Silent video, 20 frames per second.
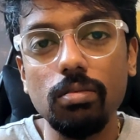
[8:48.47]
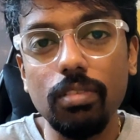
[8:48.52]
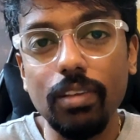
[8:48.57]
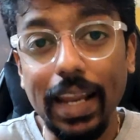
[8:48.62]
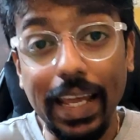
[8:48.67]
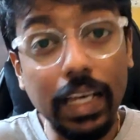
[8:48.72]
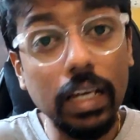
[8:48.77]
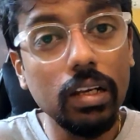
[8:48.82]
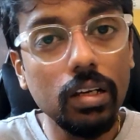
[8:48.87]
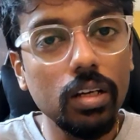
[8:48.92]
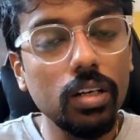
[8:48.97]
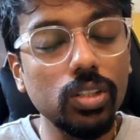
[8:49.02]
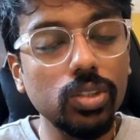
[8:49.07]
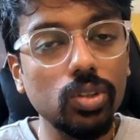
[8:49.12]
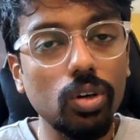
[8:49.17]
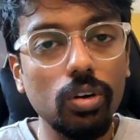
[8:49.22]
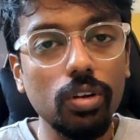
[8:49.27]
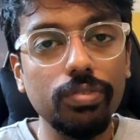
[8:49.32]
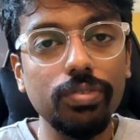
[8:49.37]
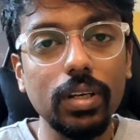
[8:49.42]
regular
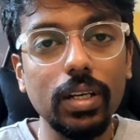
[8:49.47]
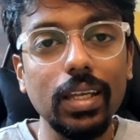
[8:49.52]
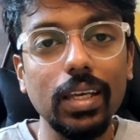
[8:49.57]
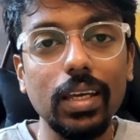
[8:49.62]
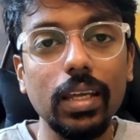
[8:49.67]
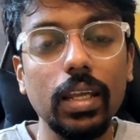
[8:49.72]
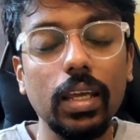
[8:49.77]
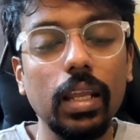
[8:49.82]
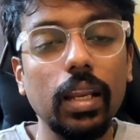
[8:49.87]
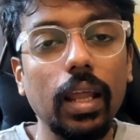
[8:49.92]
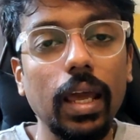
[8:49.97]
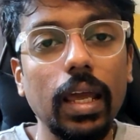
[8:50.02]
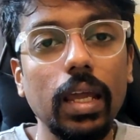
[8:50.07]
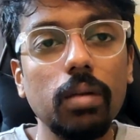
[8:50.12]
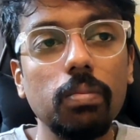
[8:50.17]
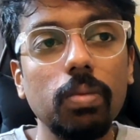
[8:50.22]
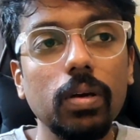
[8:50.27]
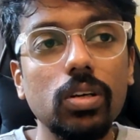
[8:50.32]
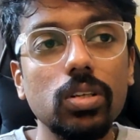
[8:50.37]
sort of a degree, right?